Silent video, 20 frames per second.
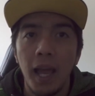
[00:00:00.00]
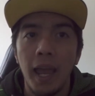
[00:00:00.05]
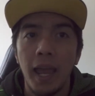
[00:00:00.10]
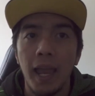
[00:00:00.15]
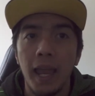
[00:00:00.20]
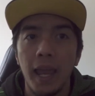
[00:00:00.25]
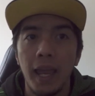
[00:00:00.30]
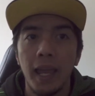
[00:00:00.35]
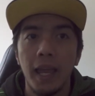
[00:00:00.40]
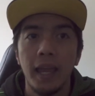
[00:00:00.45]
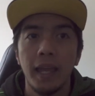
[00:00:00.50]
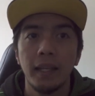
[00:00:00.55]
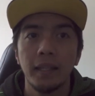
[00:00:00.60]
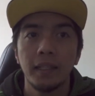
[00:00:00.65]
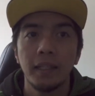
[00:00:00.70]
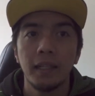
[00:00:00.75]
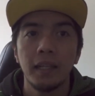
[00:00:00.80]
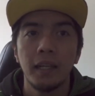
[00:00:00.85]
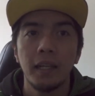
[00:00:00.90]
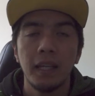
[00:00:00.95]

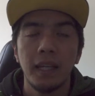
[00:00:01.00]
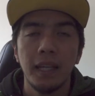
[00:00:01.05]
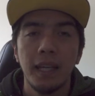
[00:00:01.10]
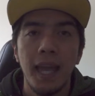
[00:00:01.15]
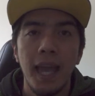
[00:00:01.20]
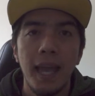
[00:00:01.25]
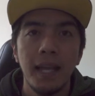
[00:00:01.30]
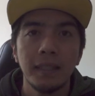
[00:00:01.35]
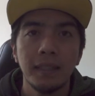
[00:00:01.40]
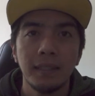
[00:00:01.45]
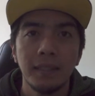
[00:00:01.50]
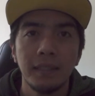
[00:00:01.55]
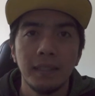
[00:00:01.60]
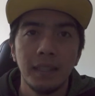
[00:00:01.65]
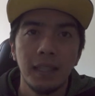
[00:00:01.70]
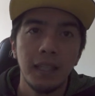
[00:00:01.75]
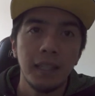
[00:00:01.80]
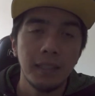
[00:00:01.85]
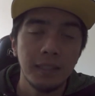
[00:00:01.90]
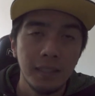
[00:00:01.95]
and
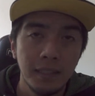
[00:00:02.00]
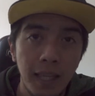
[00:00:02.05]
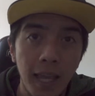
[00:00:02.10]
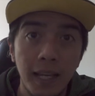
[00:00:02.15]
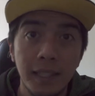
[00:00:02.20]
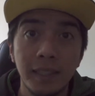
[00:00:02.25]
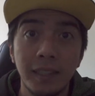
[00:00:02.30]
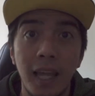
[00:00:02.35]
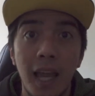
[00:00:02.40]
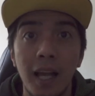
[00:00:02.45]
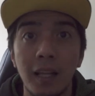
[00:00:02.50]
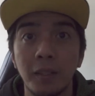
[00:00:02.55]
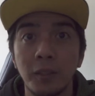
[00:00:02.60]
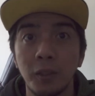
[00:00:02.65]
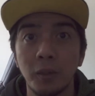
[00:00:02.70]
it's textile,